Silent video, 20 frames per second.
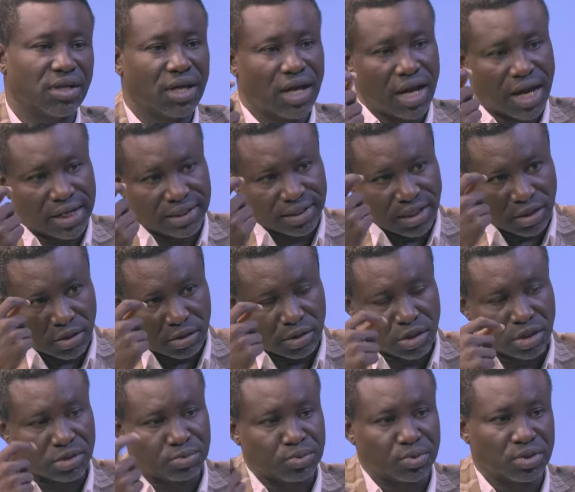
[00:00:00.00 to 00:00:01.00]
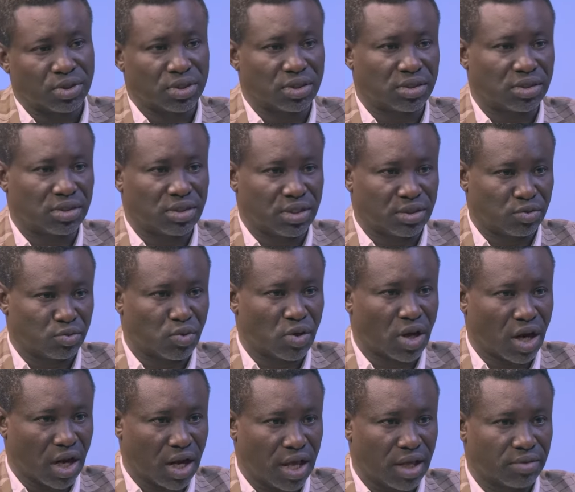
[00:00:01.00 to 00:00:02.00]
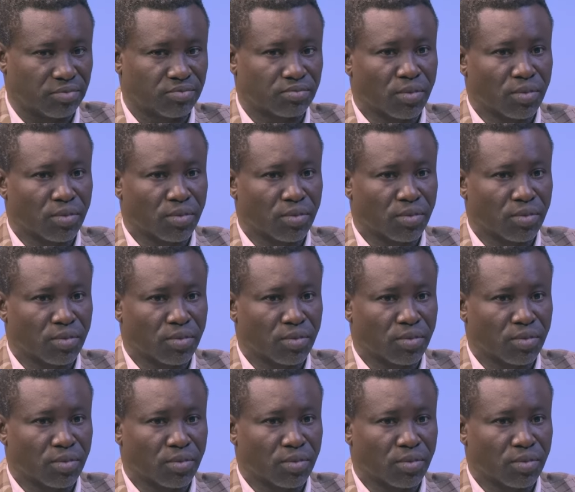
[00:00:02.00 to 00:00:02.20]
And then you just put it, it will clear. Okay.